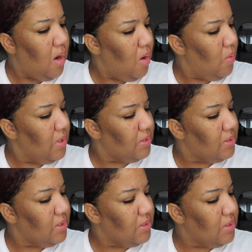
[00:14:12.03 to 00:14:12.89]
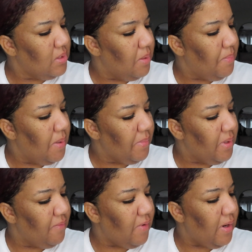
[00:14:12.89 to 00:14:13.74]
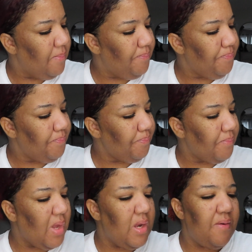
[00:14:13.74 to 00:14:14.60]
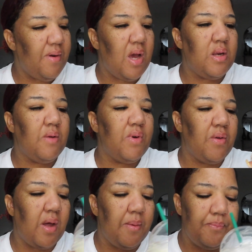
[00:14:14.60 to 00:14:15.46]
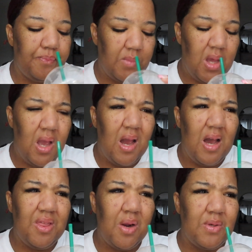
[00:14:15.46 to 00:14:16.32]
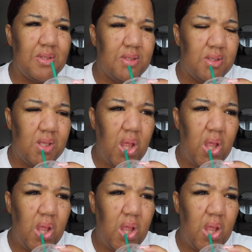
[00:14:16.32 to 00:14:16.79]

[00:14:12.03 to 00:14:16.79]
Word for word: Oh, what is this? This is a pumpkin frap. I didn't even know that. I thought it was